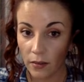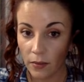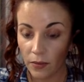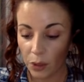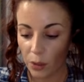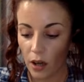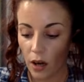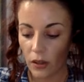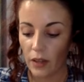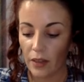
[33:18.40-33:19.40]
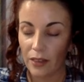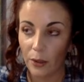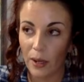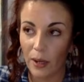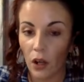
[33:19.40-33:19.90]
They
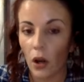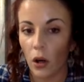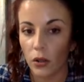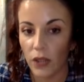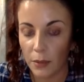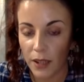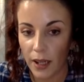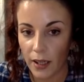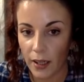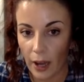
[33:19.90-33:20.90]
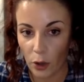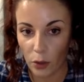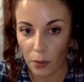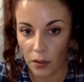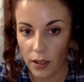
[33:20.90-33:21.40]
were having a hard time taking
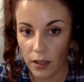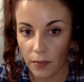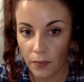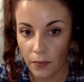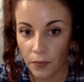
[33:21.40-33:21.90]
accountability.